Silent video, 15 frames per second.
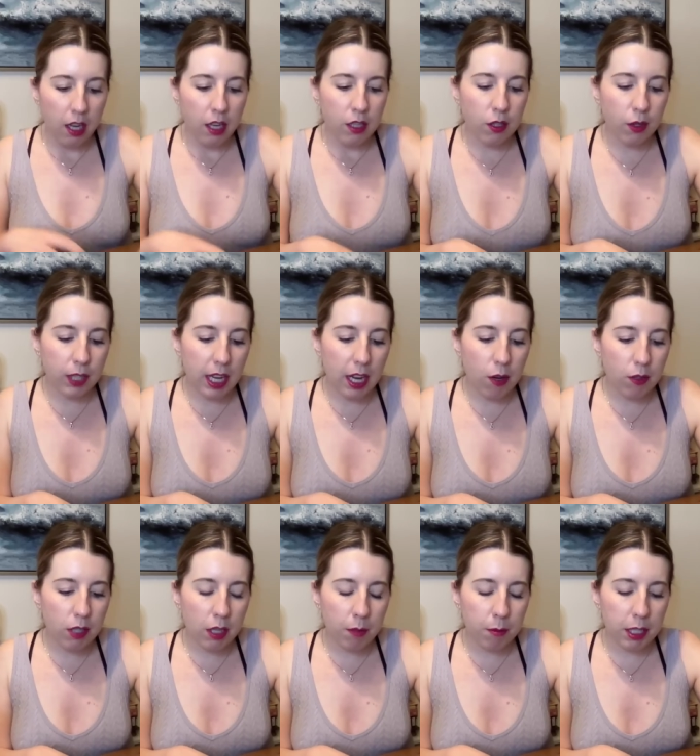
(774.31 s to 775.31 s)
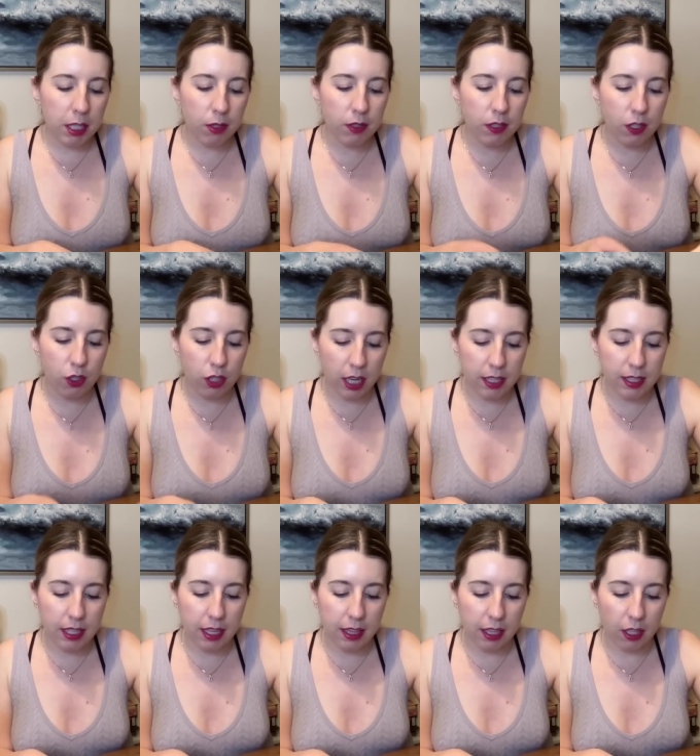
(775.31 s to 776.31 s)
So the outcome here suggests
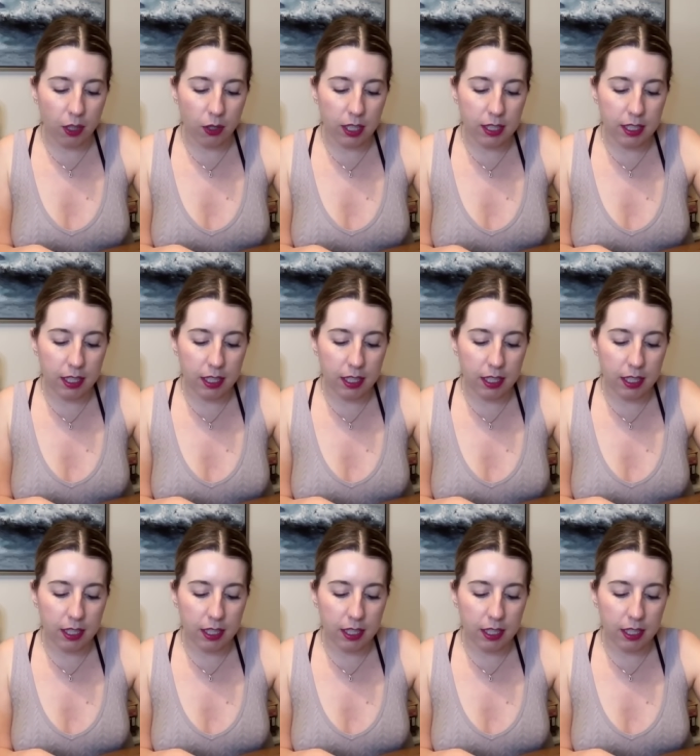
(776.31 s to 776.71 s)
that there is